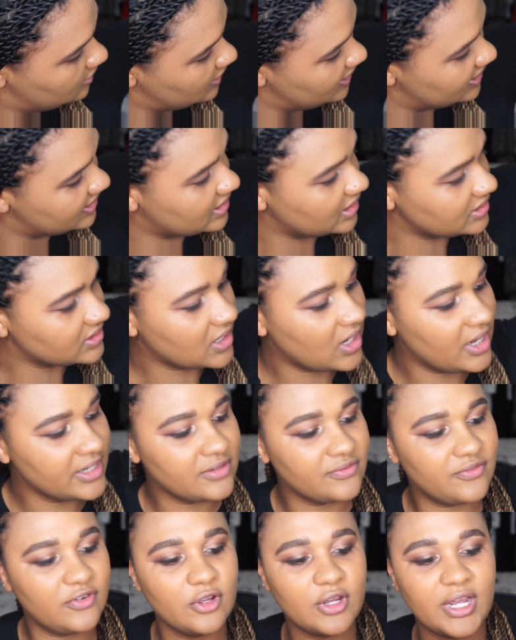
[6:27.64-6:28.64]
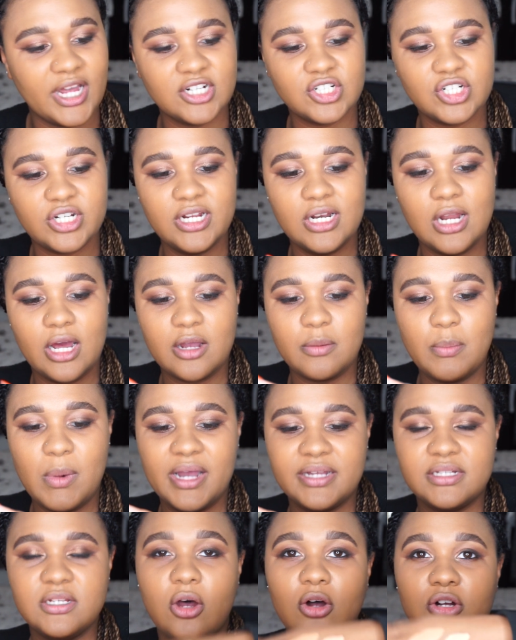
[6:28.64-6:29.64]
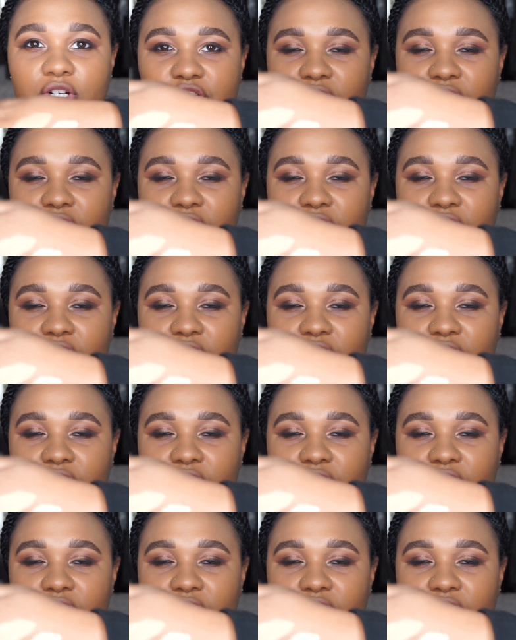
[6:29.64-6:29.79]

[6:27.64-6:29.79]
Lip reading: It does kind of look actually like my Tarte